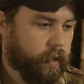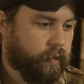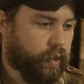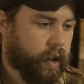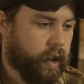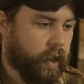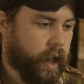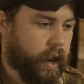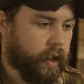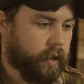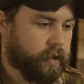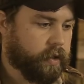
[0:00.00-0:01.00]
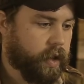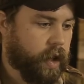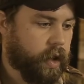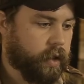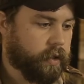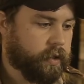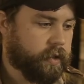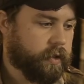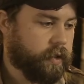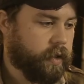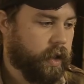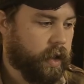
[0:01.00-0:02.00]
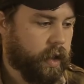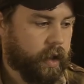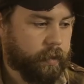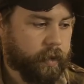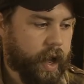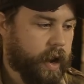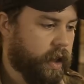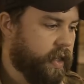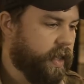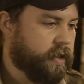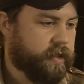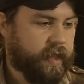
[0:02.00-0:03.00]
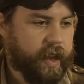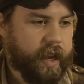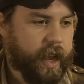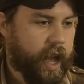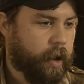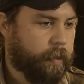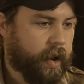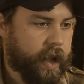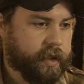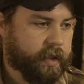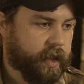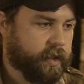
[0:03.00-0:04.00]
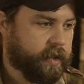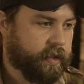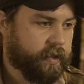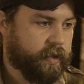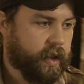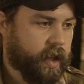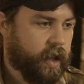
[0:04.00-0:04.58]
I've written a lot of songs kind of in this thinning out process of,